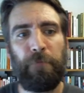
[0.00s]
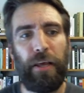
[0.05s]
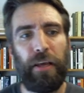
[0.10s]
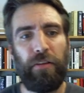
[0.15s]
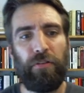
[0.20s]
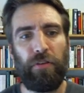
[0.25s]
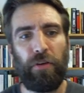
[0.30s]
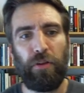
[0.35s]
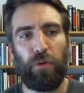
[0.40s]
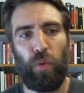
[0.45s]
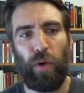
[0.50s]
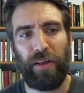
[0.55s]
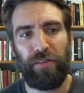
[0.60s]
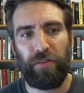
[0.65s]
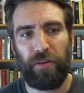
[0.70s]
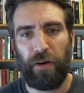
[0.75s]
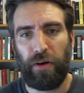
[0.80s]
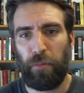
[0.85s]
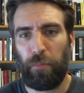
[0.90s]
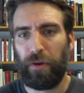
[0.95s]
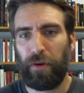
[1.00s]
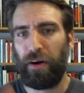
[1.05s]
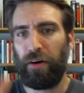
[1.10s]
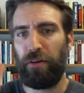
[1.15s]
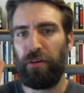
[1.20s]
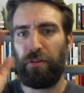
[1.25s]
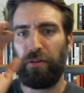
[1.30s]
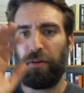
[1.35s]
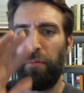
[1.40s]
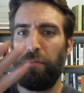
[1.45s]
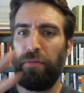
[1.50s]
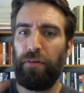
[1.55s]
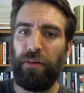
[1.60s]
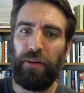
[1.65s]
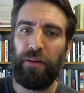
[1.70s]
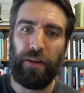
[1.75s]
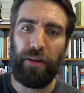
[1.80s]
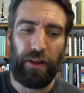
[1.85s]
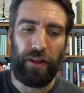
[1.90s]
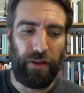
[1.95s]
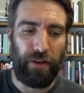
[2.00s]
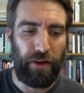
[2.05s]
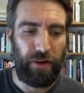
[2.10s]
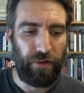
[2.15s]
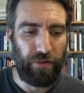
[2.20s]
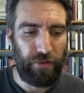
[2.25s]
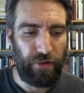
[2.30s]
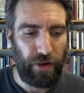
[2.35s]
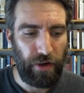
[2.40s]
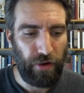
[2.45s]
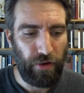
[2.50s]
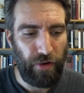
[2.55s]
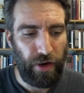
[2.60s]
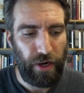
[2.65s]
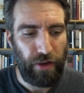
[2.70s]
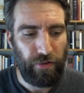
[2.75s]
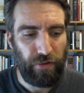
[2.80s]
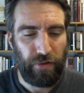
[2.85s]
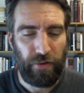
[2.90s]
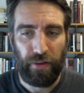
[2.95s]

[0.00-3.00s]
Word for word: And so the Western Empire just completely disintegrates.